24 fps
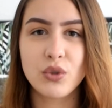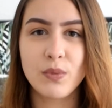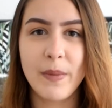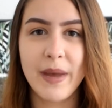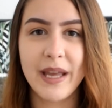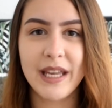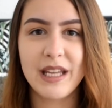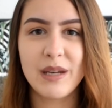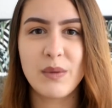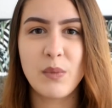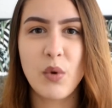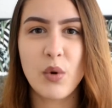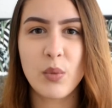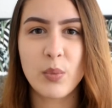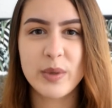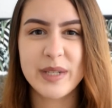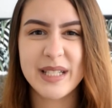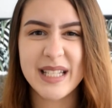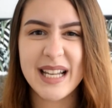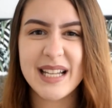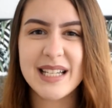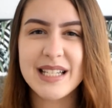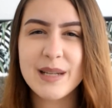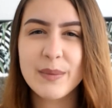to make it more
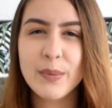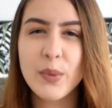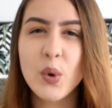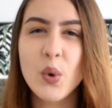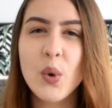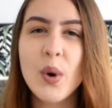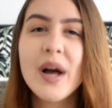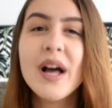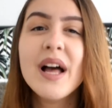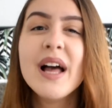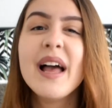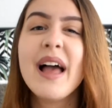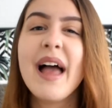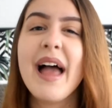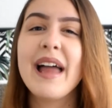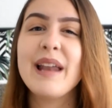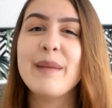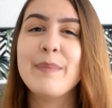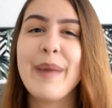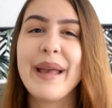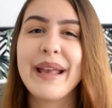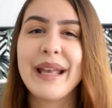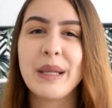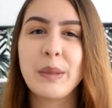presentable
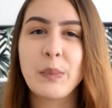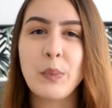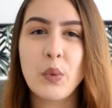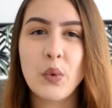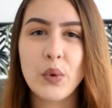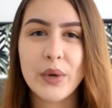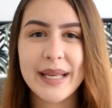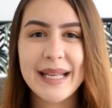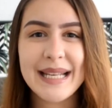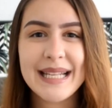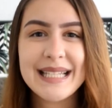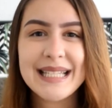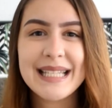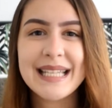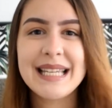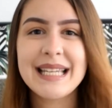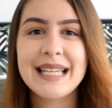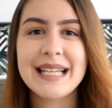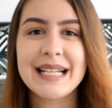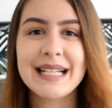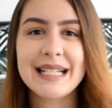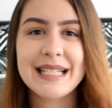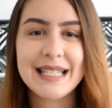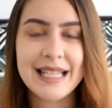and make it more easy
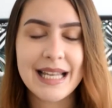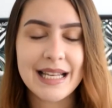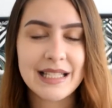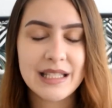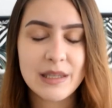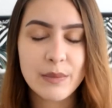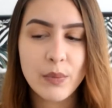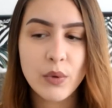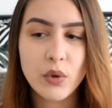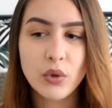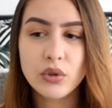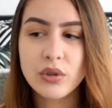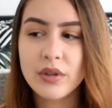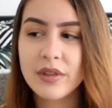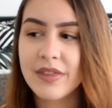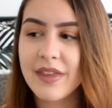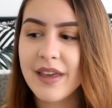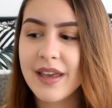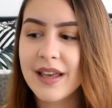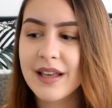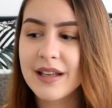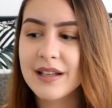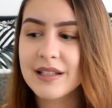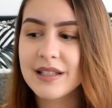and accessible to
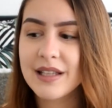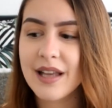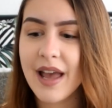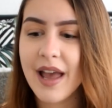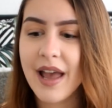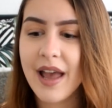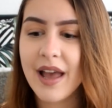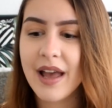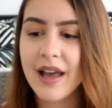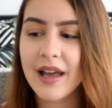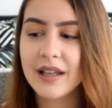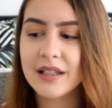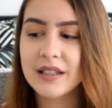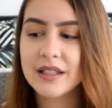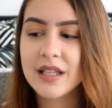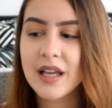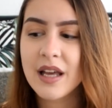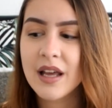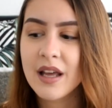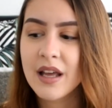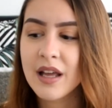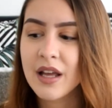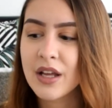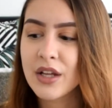things. And
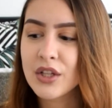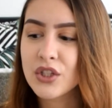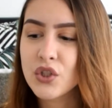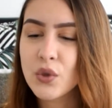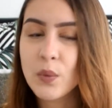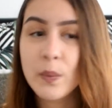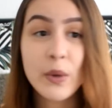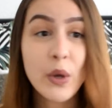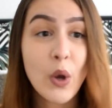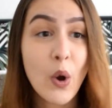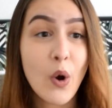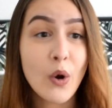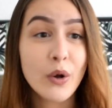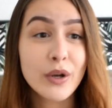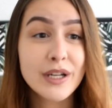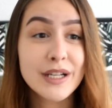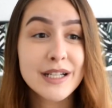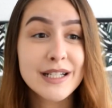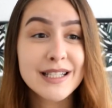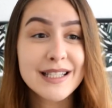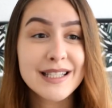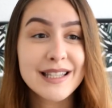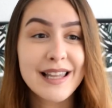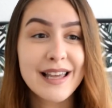to be
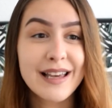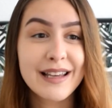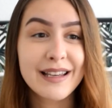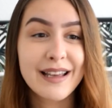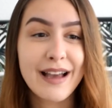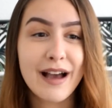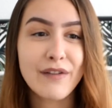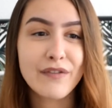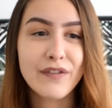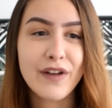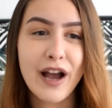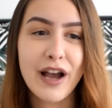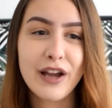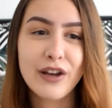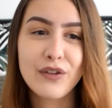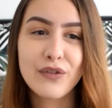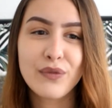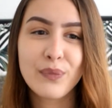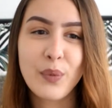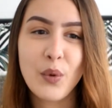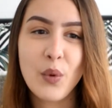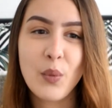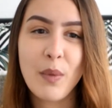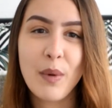honest, like, I've kind of
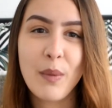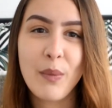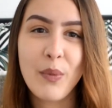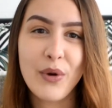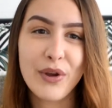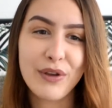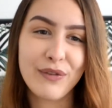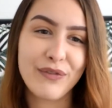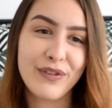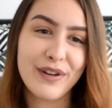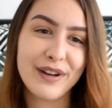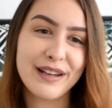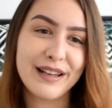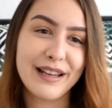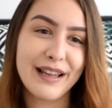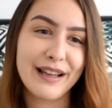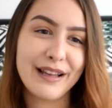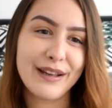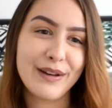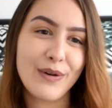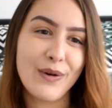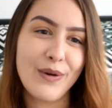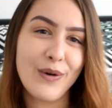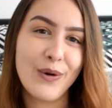put my boyfriend
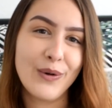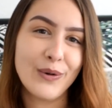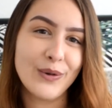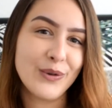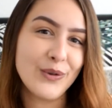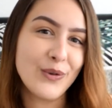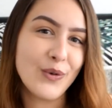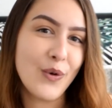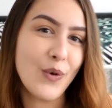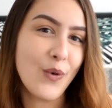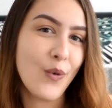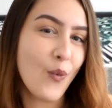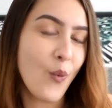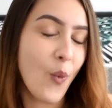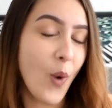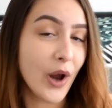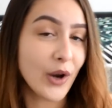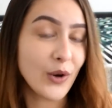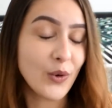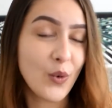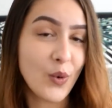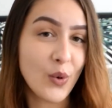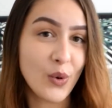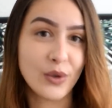like on
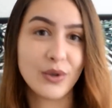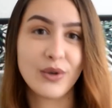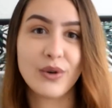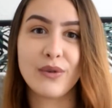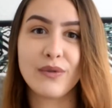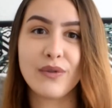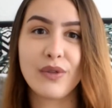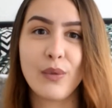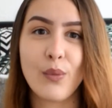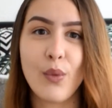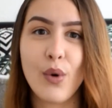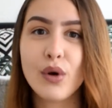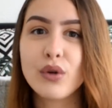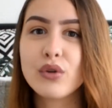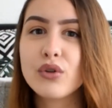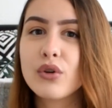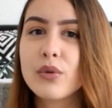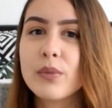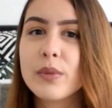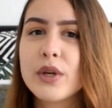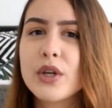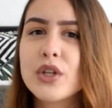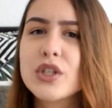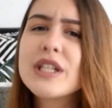one quarter of the
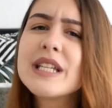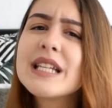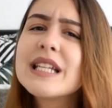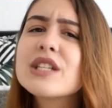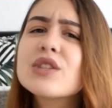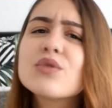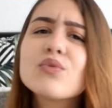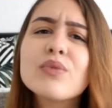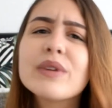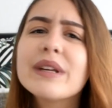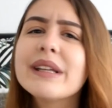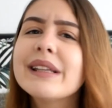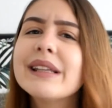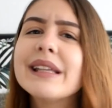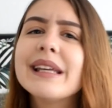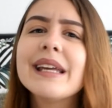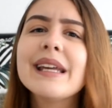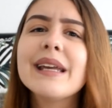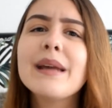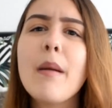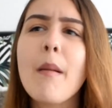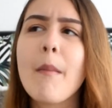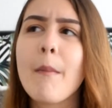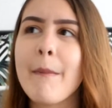wardrobe because he doesn't
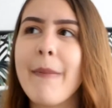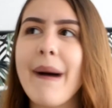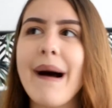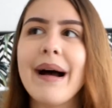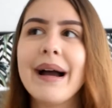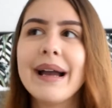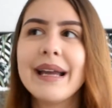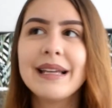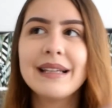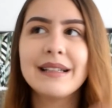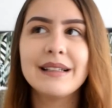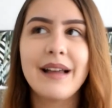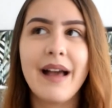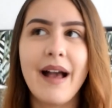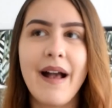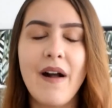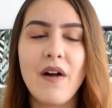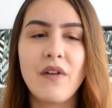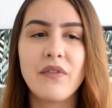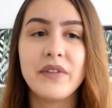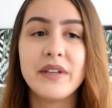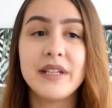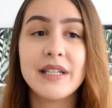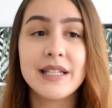really mind
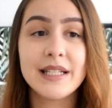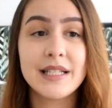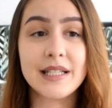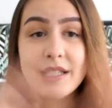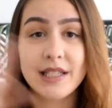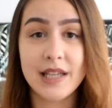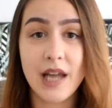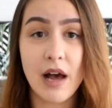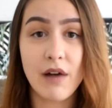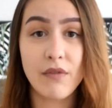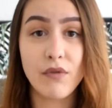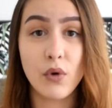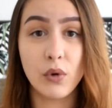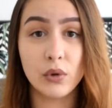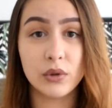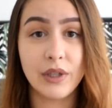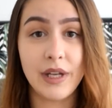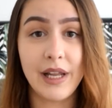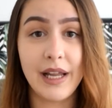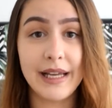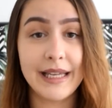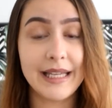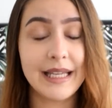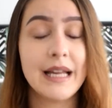having his stuff on
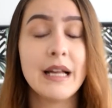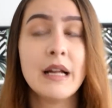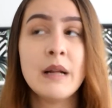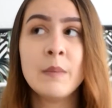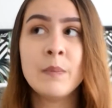like